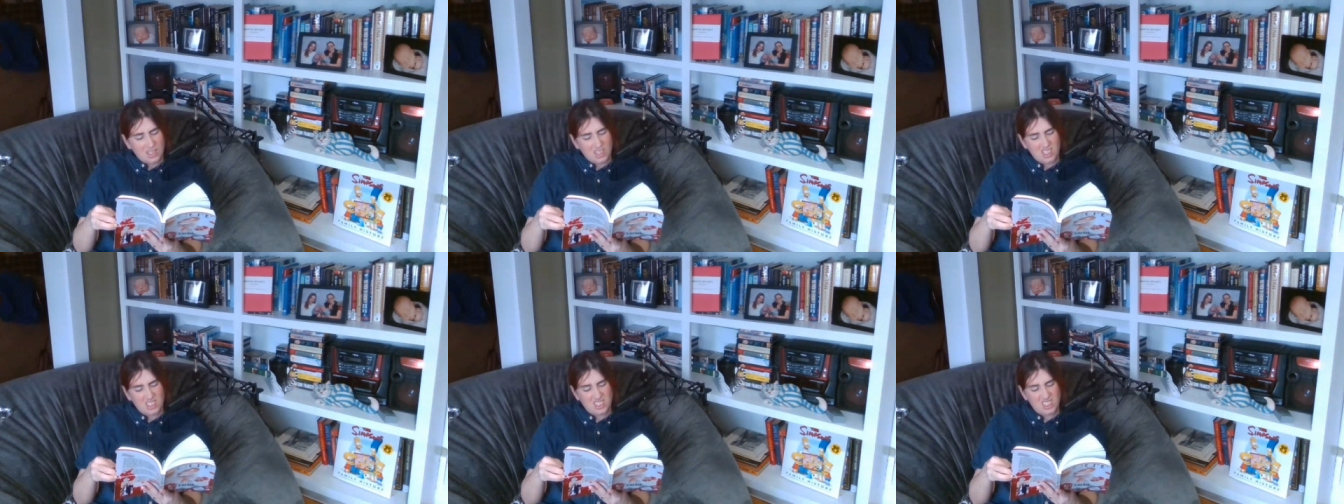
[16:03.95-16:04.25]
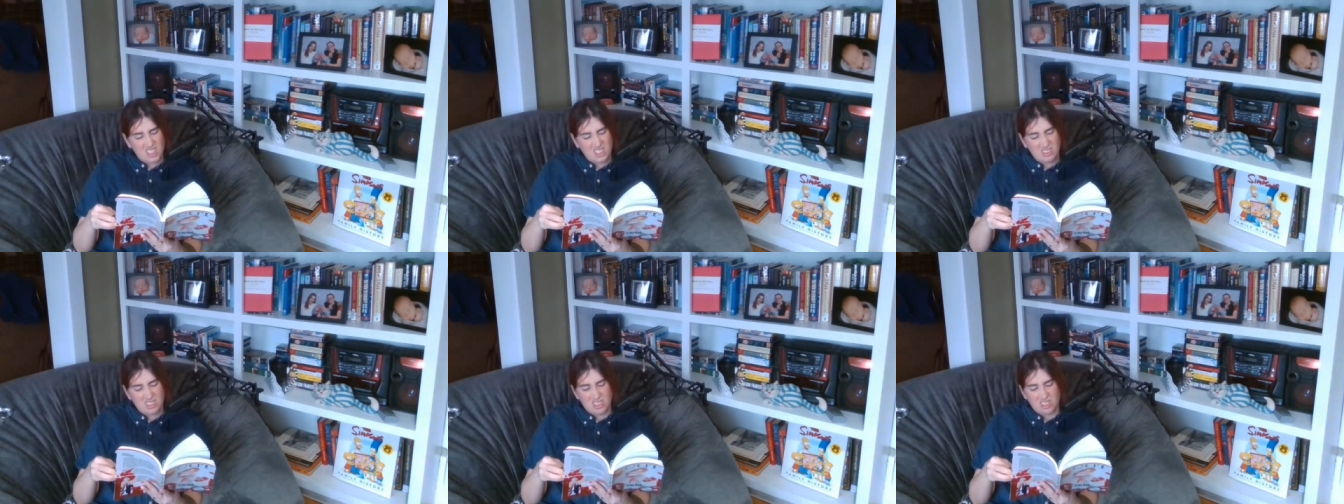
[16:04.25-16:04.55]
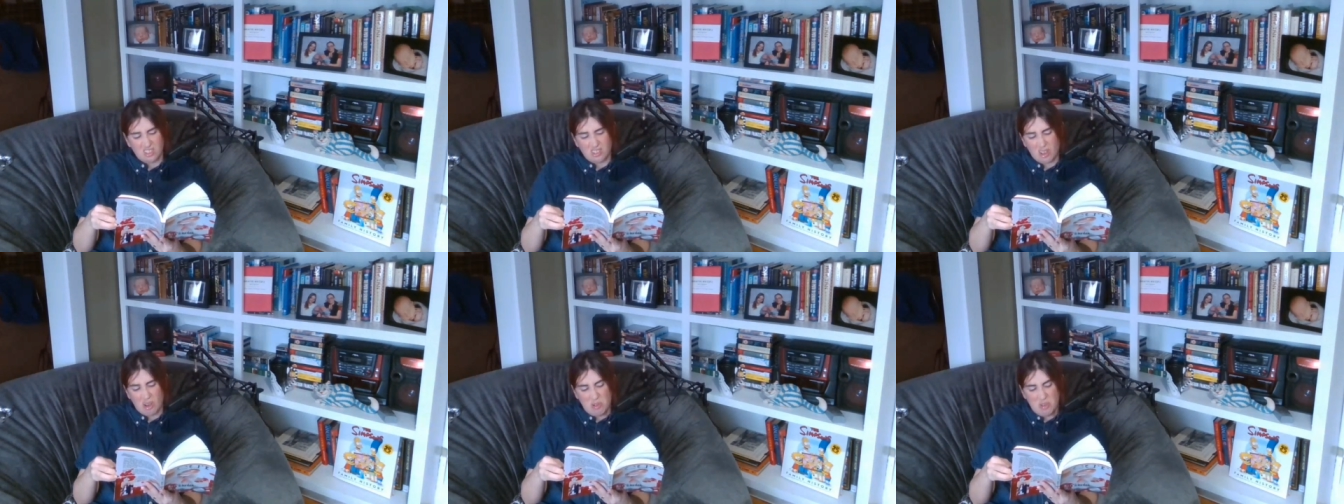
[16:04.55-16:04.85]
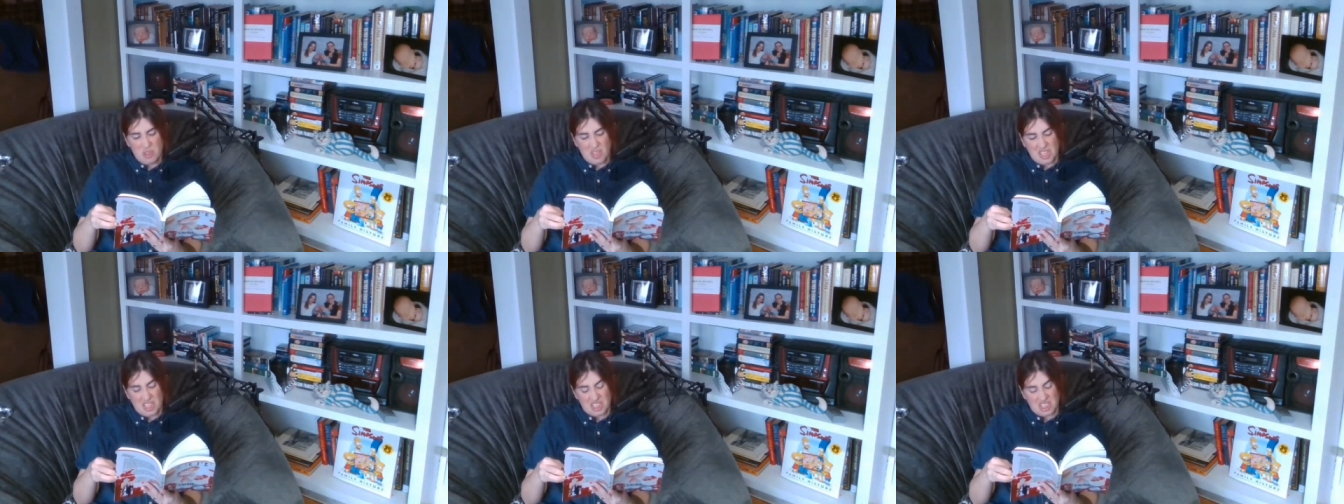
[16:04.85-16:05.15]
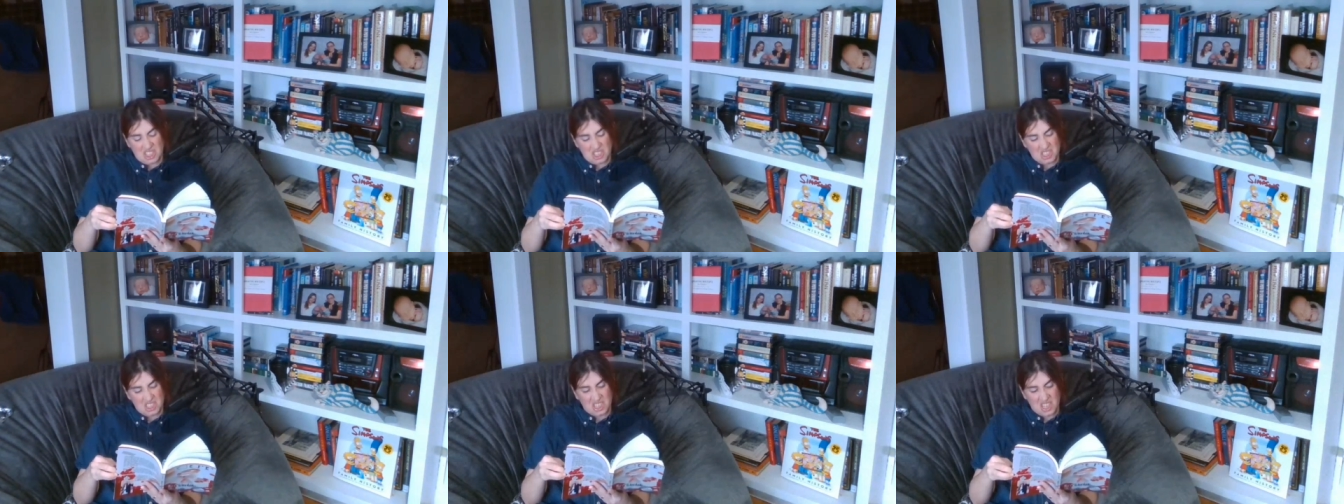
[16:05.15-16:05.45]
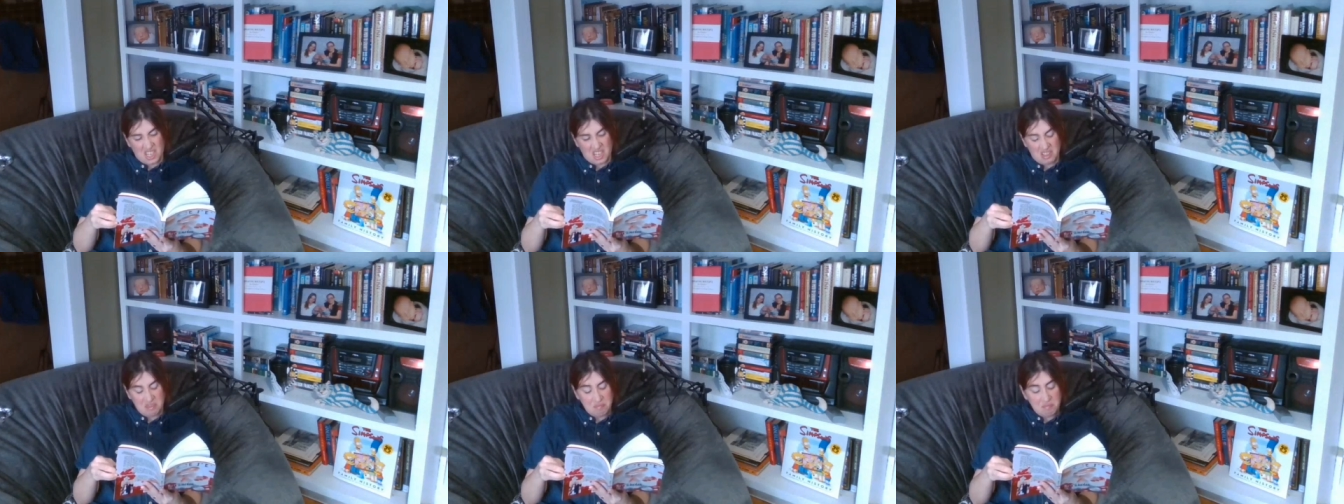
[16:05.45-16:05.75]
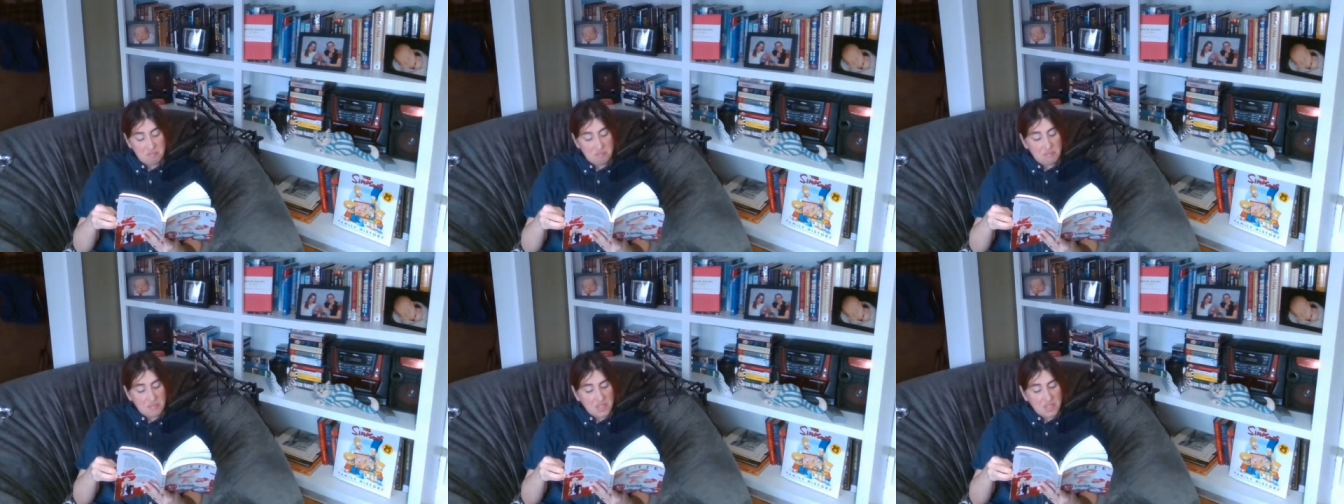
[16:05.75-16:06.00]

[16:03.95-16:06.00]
That sounds lonely, she said.